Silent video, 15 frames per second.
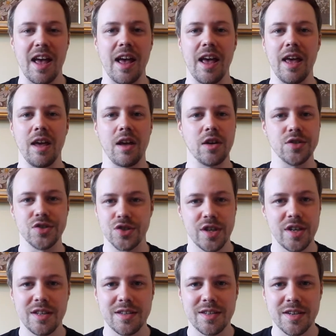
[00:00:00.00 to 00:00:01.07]
a
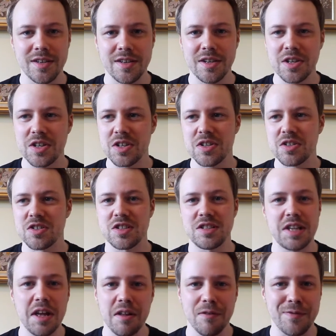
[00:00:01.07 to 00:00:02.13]
Khajiit
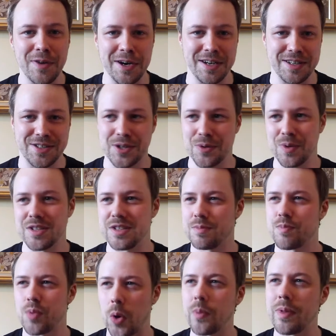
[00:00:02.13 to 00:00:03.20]
stealth archer, which
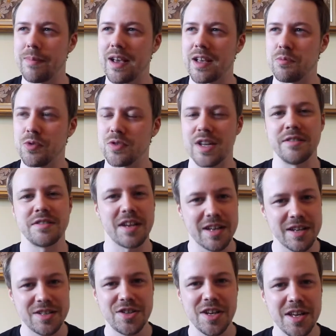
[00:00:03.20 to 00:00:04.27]
probably makes more sense, a
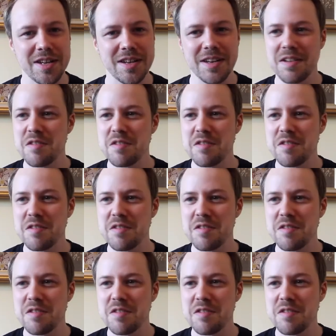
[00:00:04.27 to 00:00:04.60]
Khajiit